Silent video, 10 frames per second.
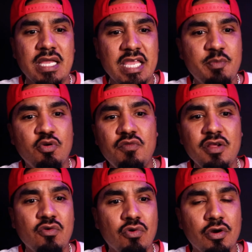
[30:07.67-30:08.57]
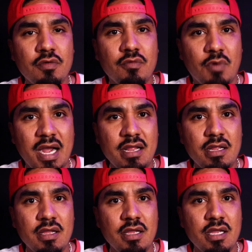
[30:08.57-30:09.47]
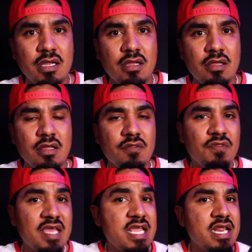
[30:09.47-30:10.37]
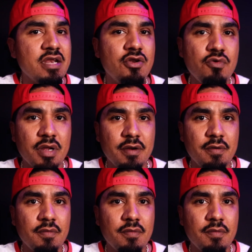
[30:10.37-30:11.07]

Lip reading: He proved in court, right, that he didn't do it